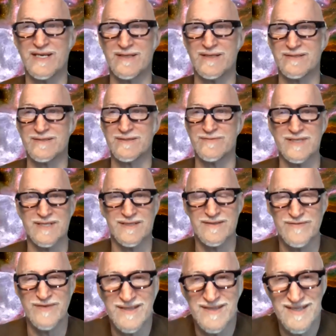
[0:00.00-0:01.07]
else if they
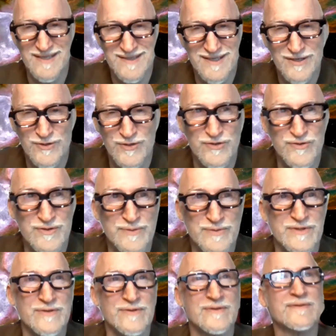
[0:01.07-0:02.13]
if I think they don't agree with
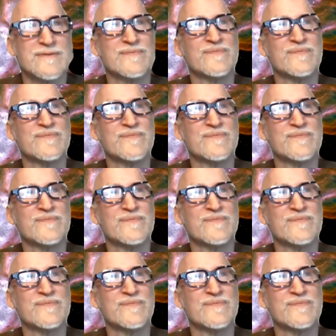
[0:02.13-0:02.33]
you.